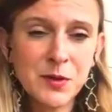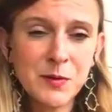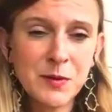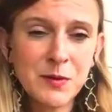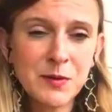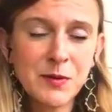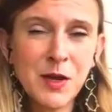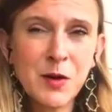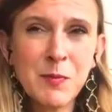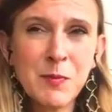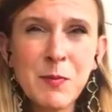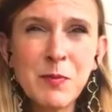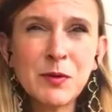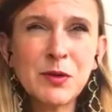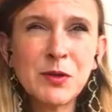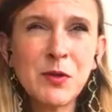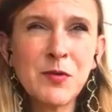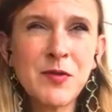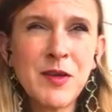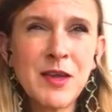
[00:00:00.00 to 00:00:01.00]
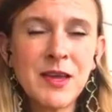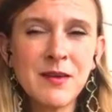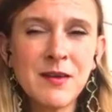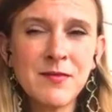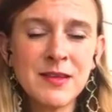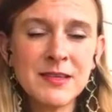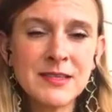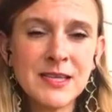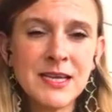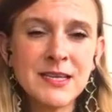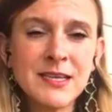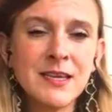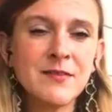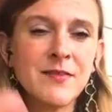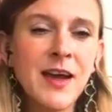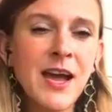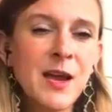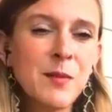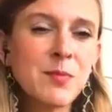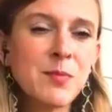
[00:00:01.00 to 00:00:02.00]
I mean, a lot of people don't think of this idea of
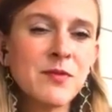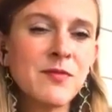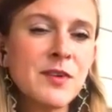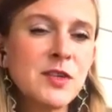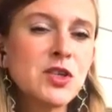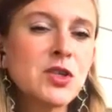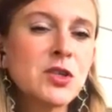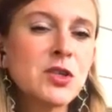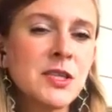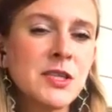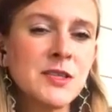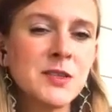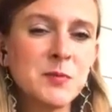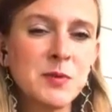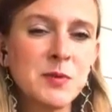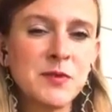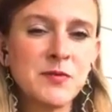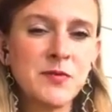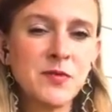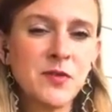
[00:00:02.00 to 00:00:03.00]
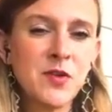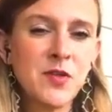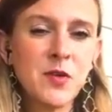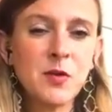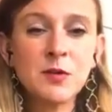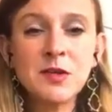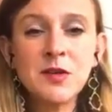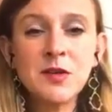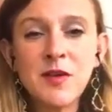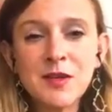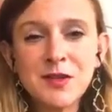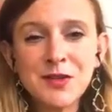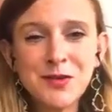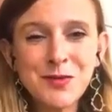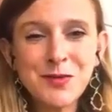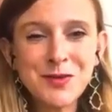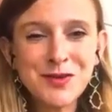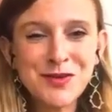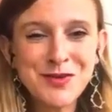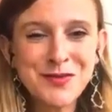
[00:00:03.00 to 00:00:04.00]
hypervigilance, but for those of us who
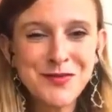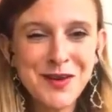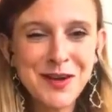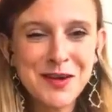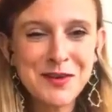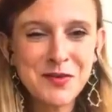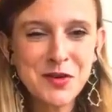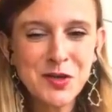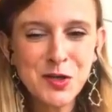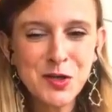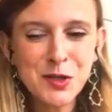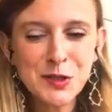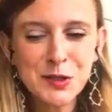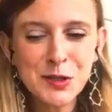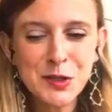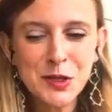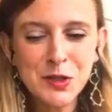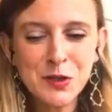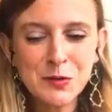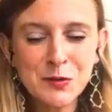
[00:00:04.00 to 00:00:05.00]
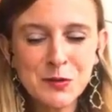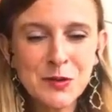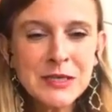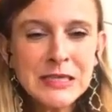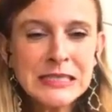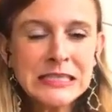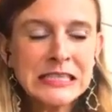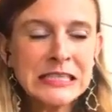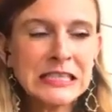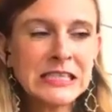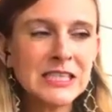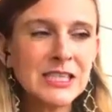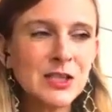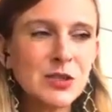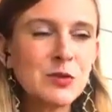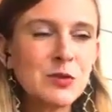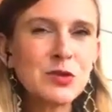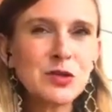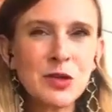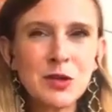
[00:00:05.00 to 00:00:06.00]
are survivors,
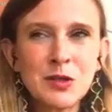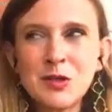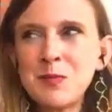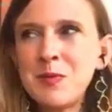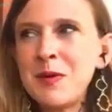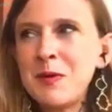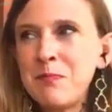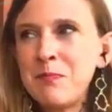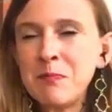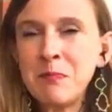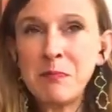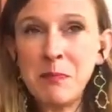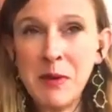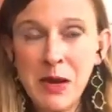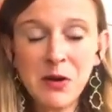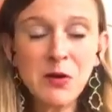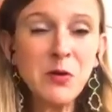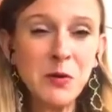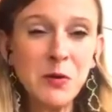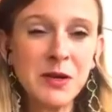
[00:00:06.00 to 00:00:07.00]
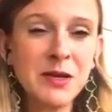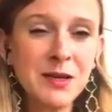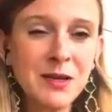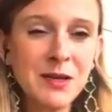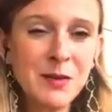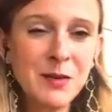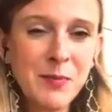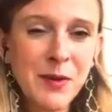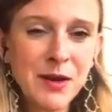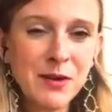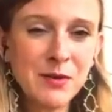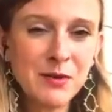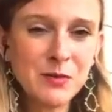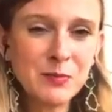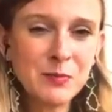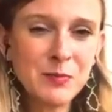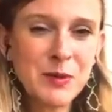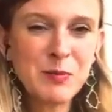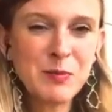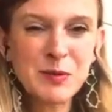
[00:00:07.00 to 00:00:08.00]
you start to be paranoid about people's